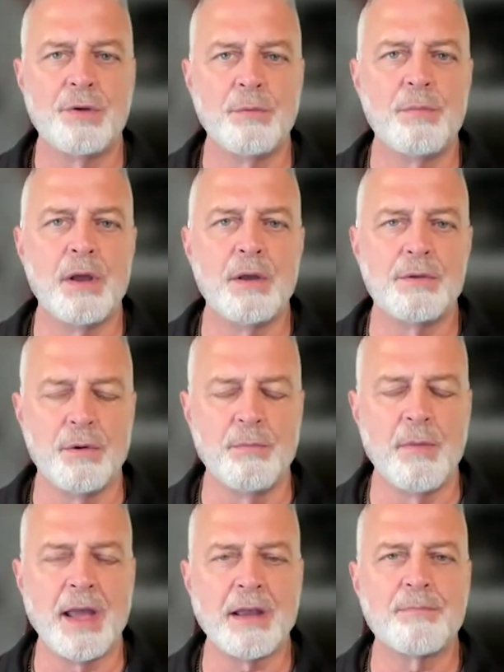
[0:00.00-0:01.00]
to to
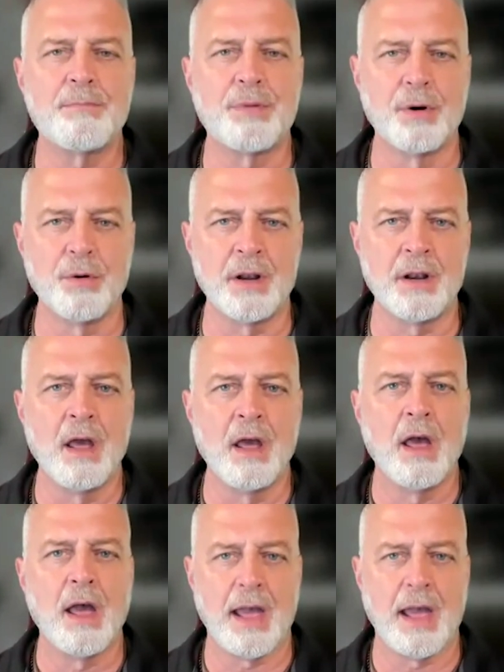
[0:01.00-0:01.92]
make Bruen